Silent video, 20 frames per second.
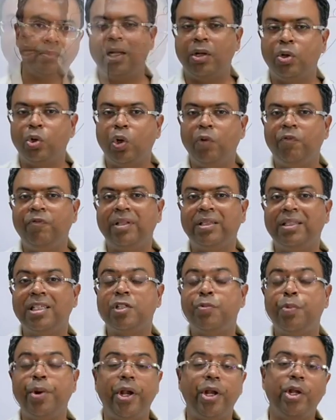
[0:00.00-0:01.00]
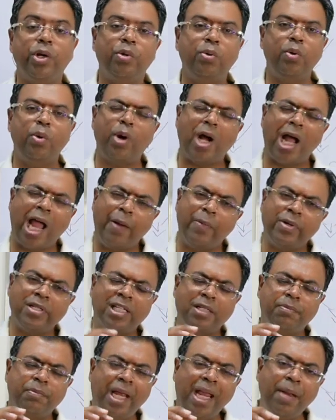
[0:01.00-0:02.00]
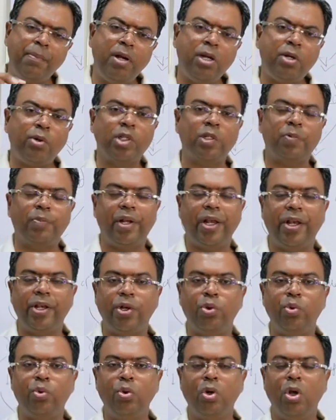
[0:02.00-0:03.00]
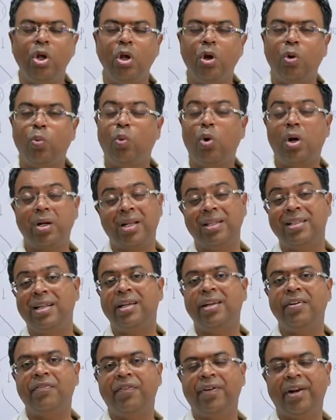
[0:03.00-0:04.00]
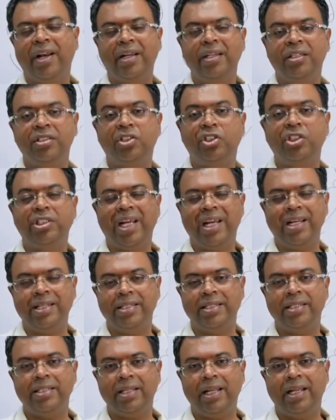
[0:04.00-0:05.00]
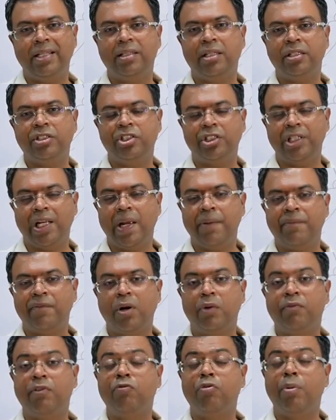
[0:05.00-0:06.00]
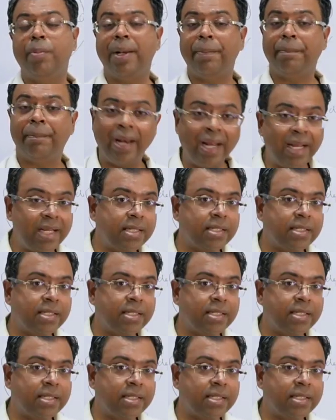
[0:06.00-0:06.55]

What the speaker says: I hope with this video, I was able to explain you what are the different changes in the shape of a woman's